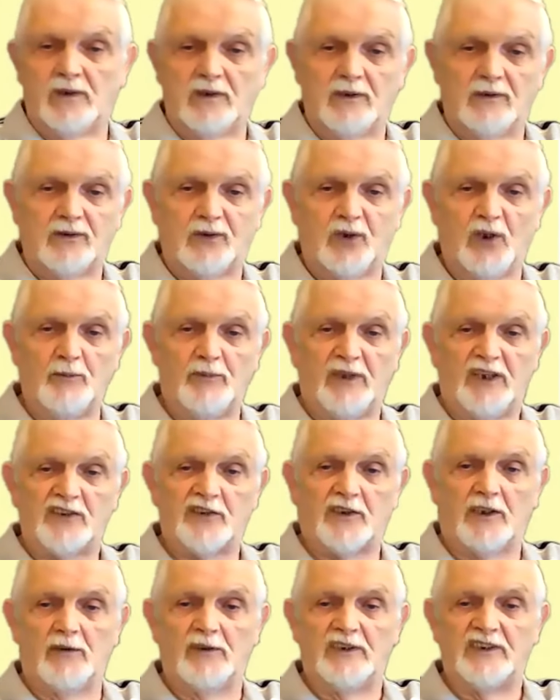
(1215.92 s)
could be as
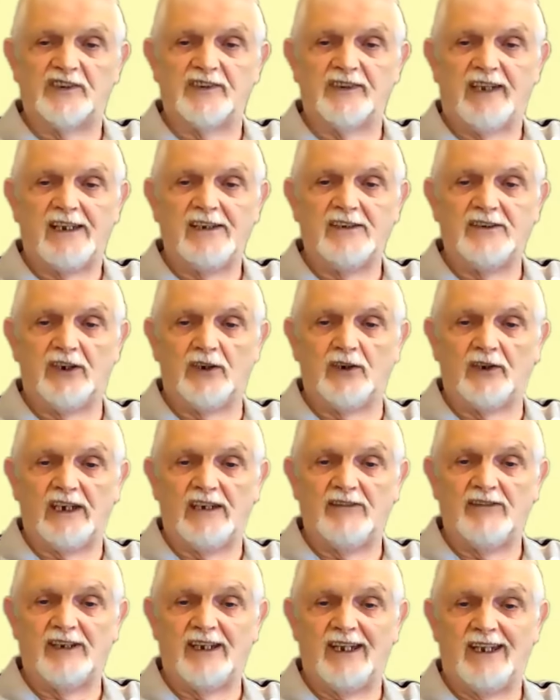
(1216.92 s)
low as 90 or
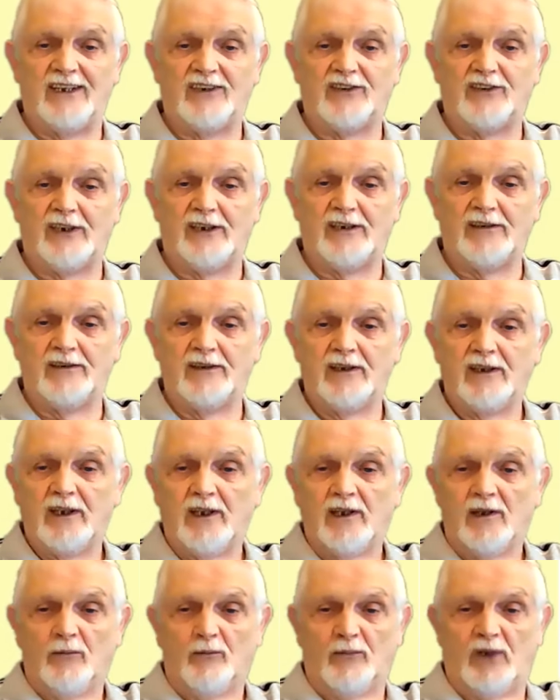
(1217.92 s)
even 18,
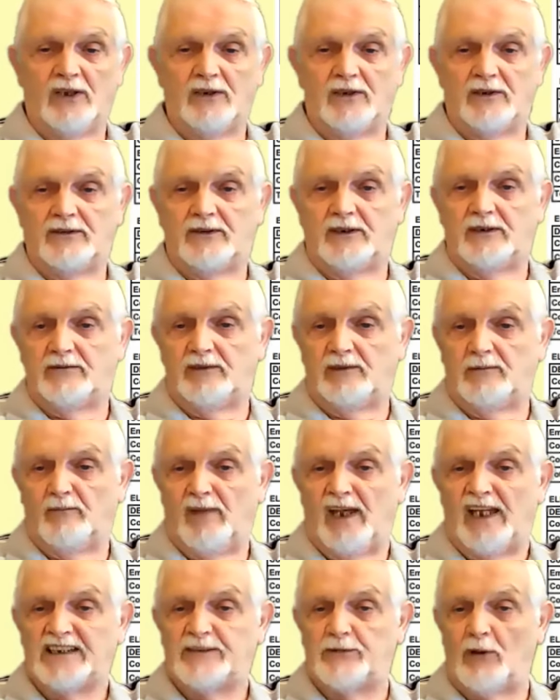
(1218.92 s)
but
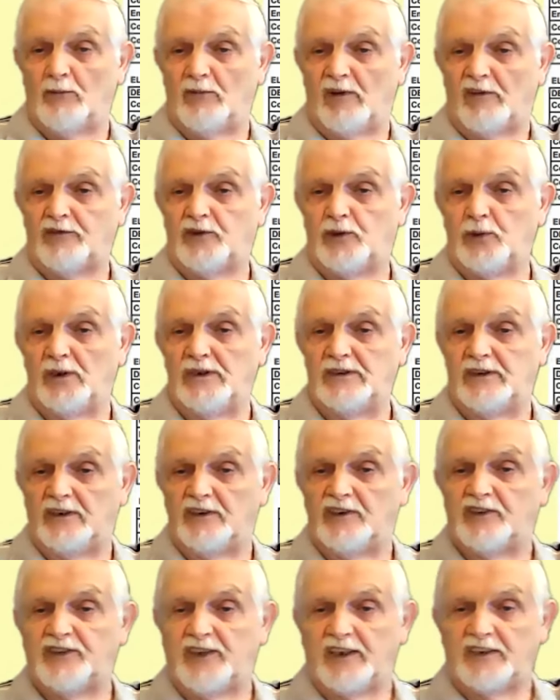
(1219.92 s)
maximum of
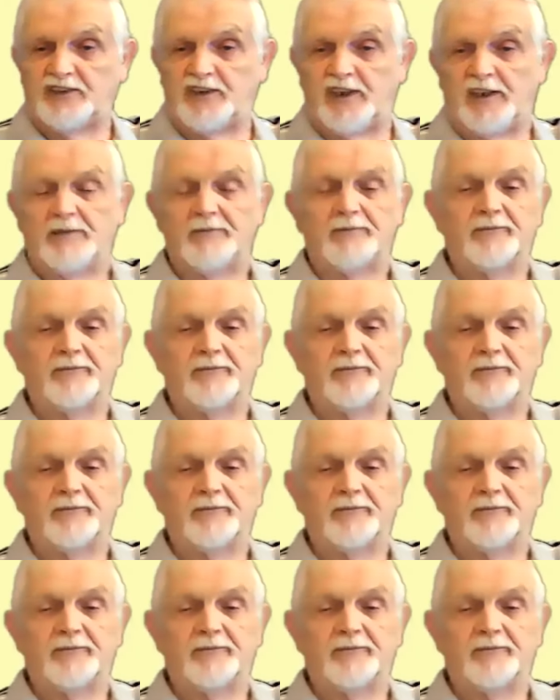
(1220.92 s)
260.